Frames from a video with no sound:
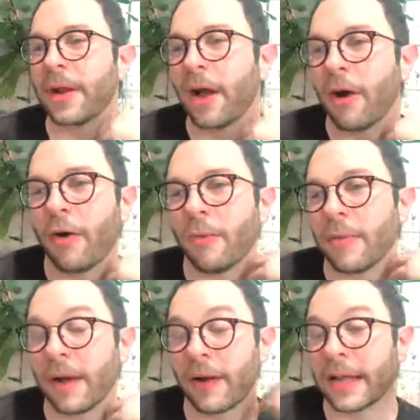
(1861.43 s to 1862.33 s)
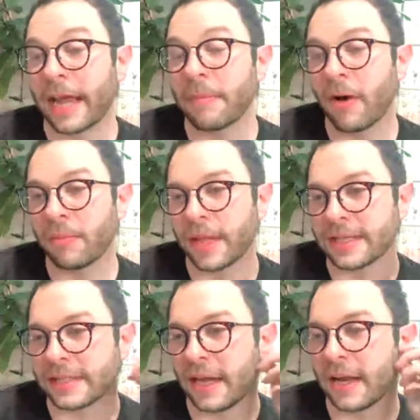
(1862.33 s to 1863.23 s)
I went home. I came home
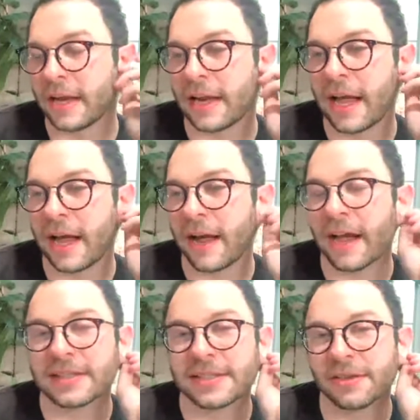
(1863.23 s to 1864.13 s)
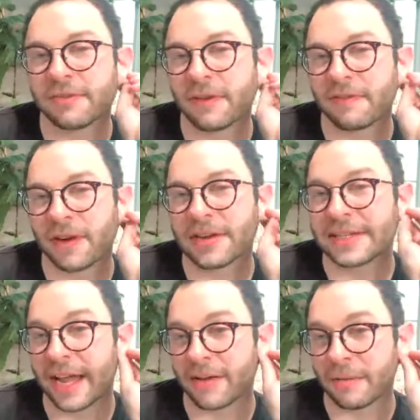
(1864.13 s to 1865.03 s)
last night, and I still felt very
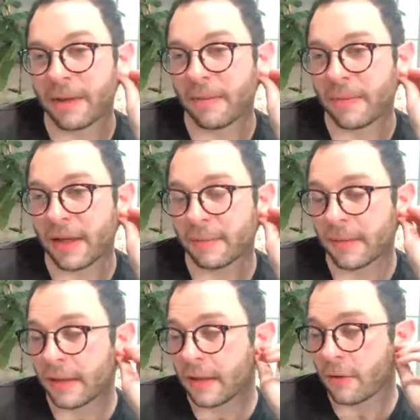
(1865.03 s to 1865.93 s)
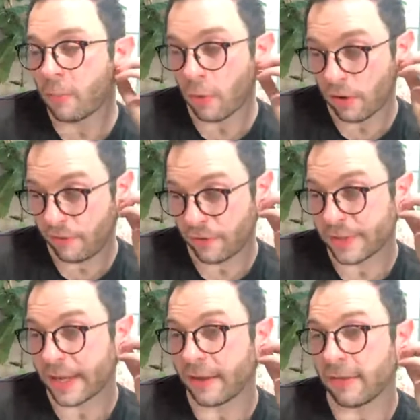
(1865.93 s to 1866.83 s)
down about my work for
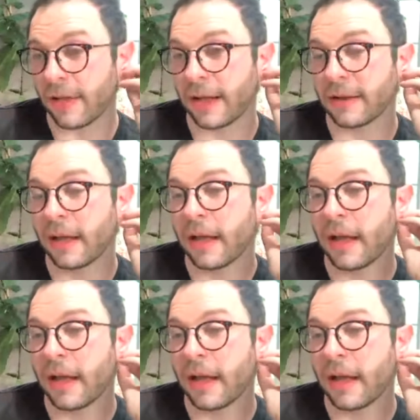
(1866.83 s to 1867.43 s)
Dale.